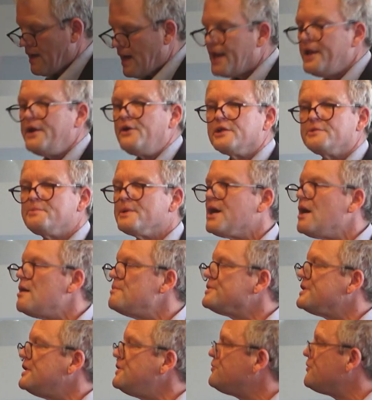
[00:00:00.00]
And here it
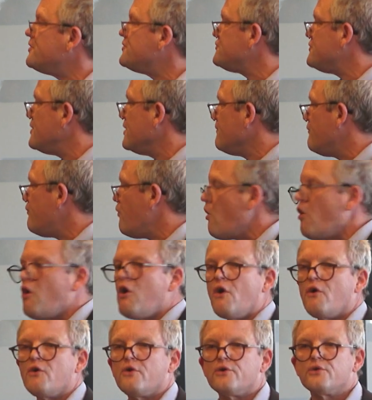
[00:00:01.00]
becomes interesting
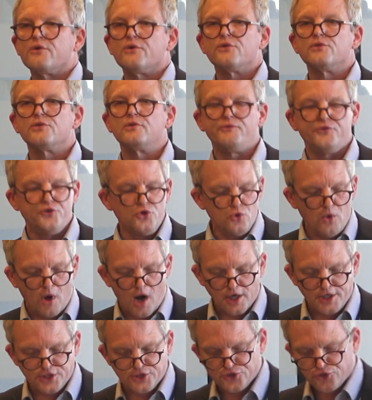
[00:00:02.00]
for the few
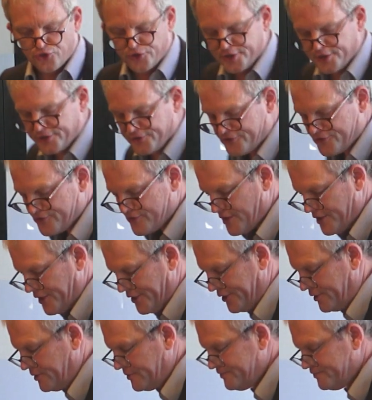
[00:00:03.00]
art historians
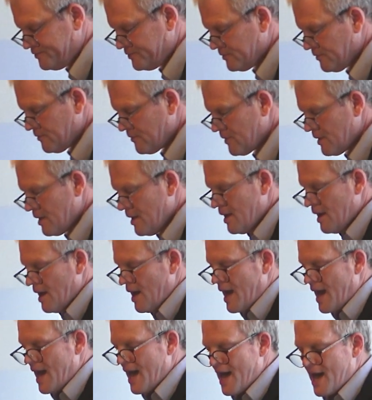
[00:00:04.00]
here,
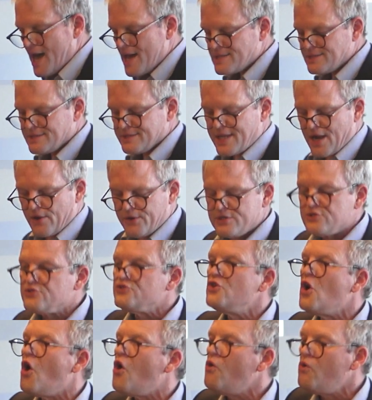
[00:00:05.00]
as there is
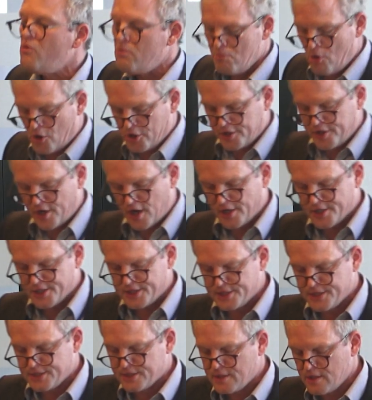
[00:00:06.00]
no modern
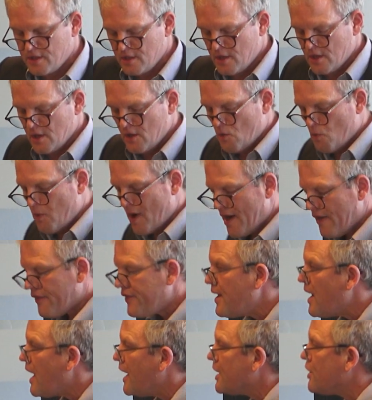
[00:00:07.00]
artist where
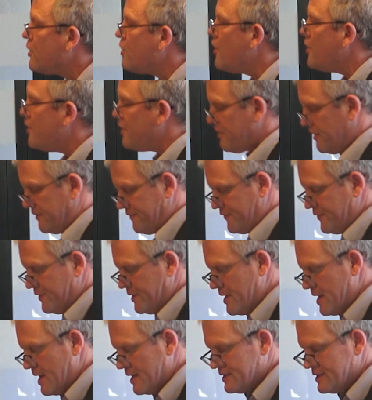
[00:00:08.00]
the
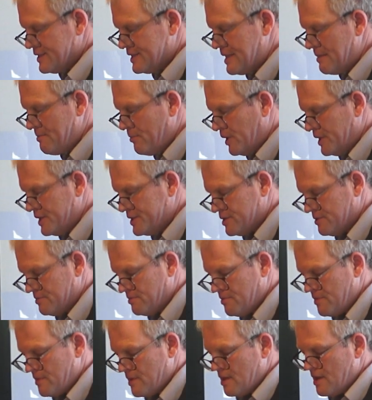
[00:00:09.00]
iconography and
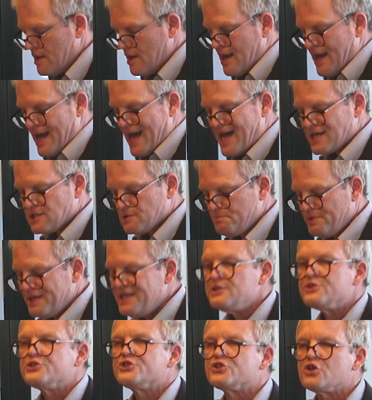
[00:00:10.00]
symbolism has
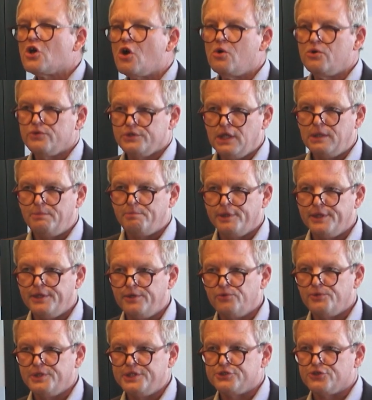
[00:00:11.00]
been so deeply
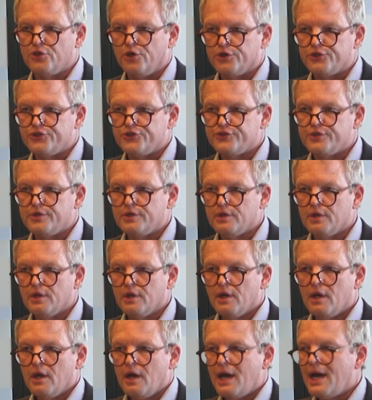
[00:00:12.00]
researched
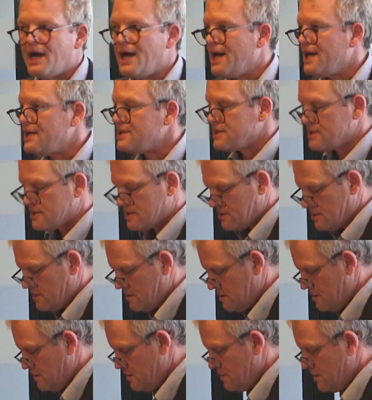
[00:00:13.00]
as
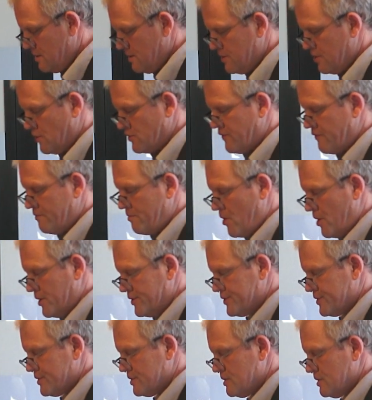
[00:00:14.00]
Joseph
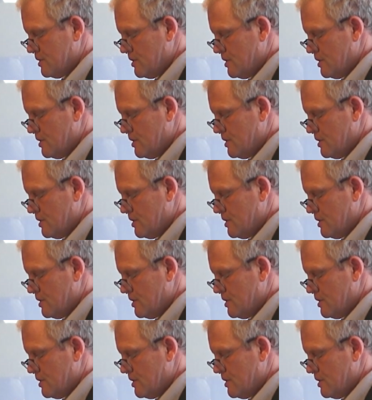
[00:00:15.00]
Beuys.